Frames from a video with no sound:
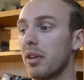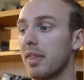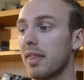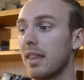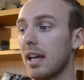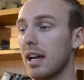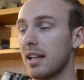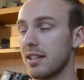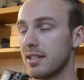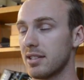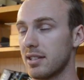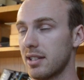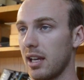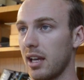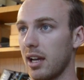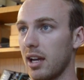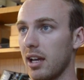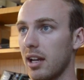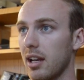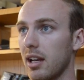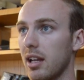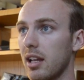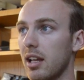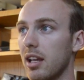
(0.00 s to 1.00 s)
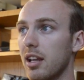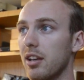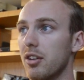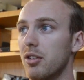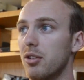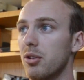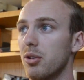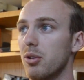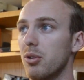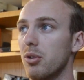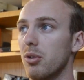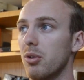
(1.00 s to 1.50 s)
put that scan
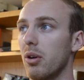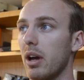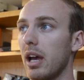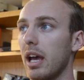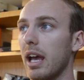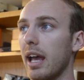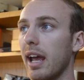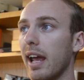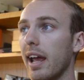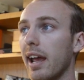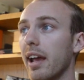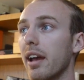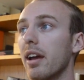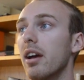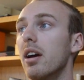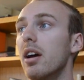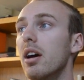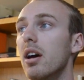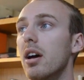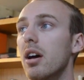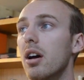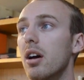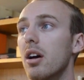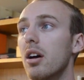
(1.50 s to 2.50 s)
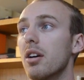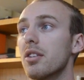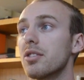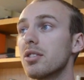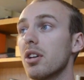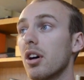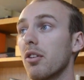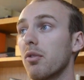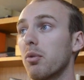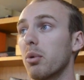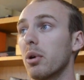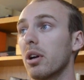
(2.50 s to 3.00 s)
into a
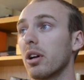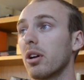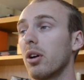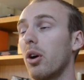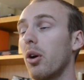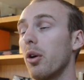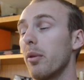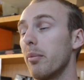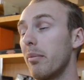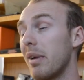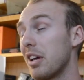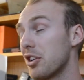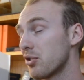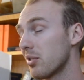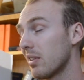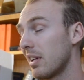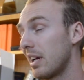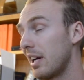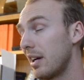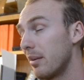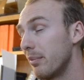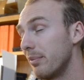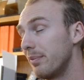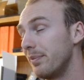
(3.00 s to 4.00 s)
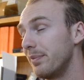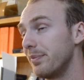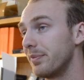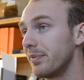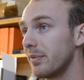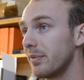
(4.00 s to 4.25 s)
software called MeshLab,